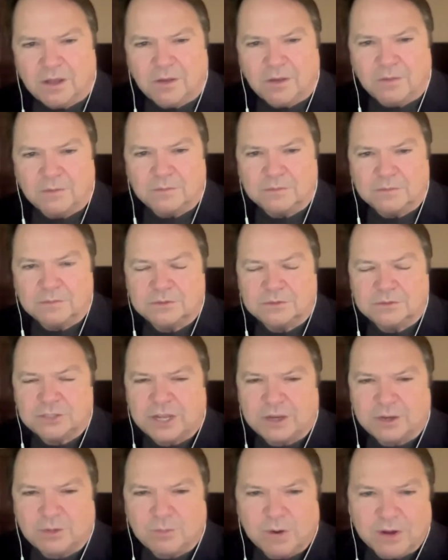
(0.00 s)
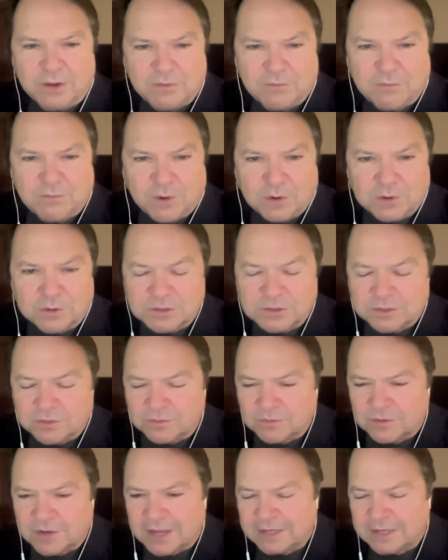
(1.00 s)
on January
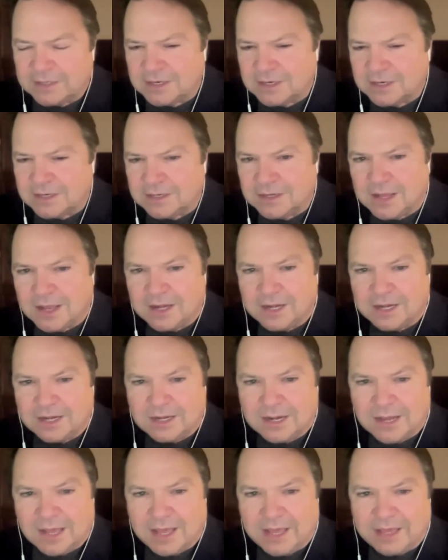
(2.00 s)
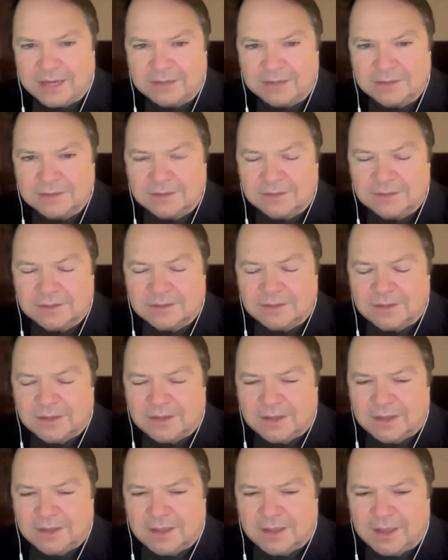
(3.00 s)
1st of 1999.
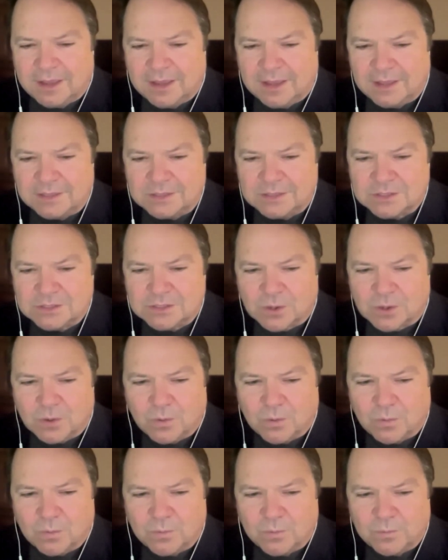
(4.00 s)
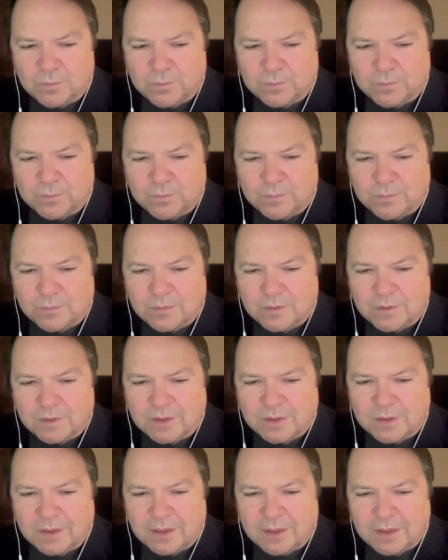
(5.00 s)
And so
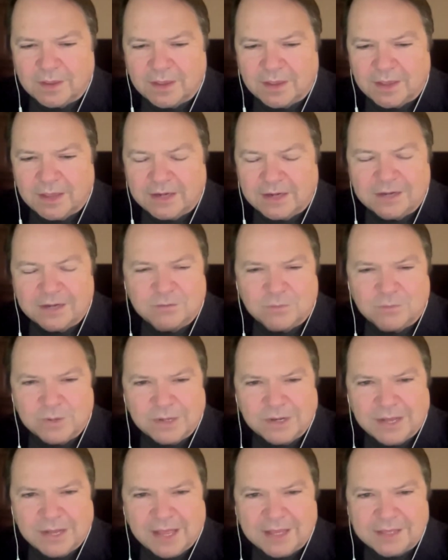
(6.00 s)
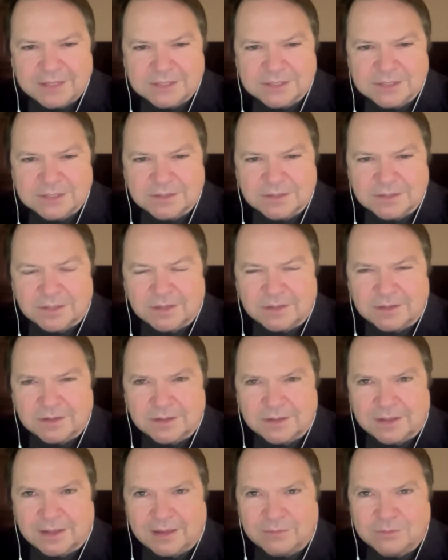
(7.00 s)
I didn't realize that
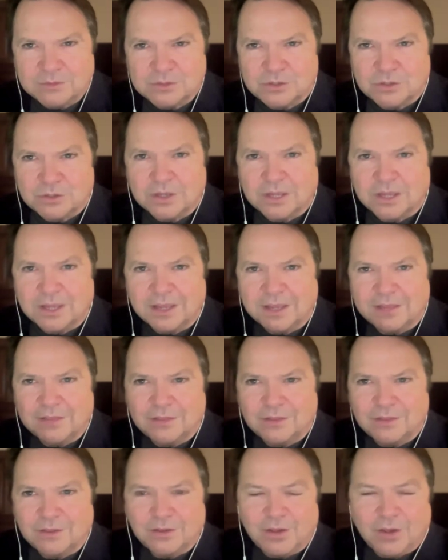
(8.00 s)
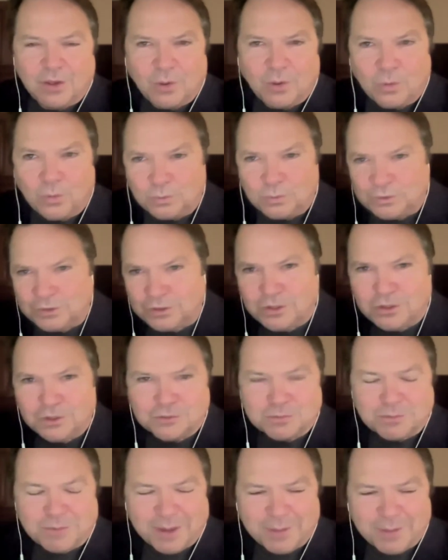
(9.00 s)
I was looking in the old
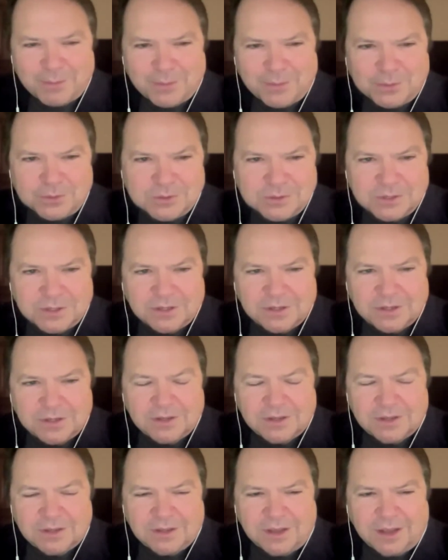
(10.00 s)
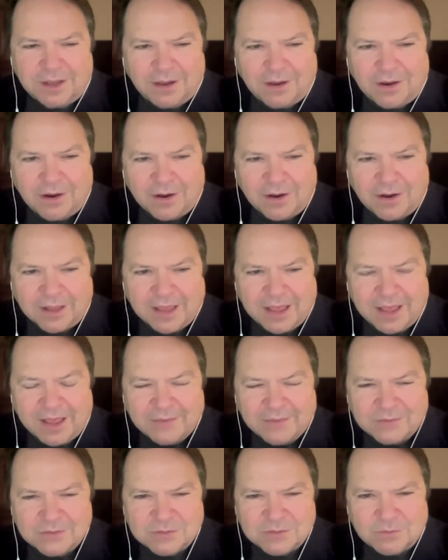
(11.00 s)
newspapers
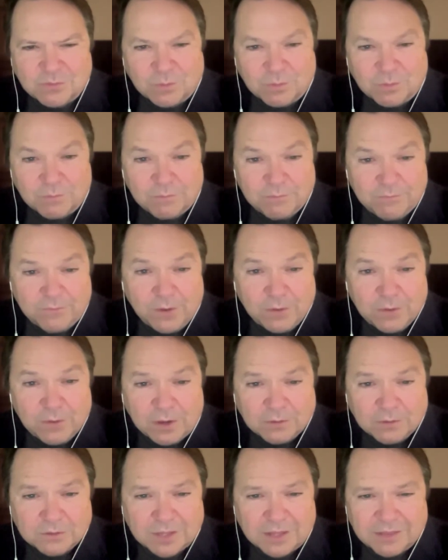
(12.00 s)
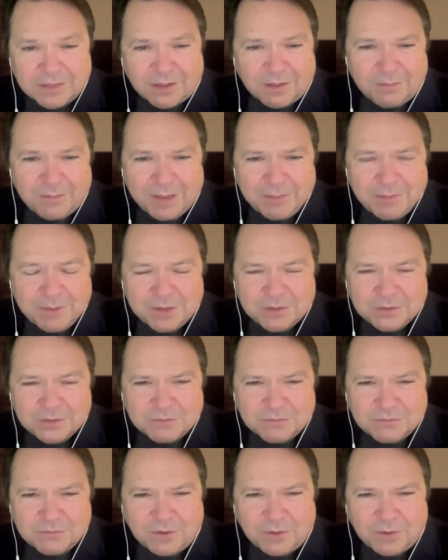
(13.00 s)
archives for photos. I thought maybe
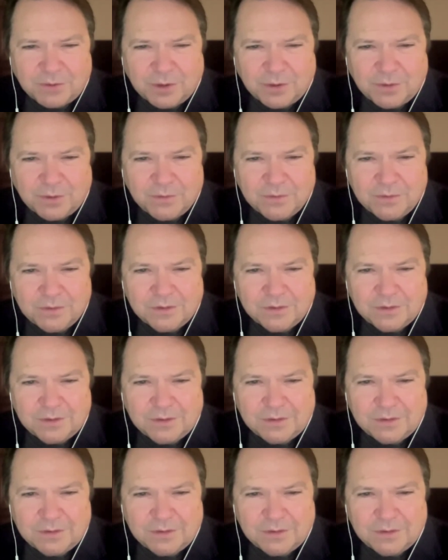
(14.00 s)
there's a photo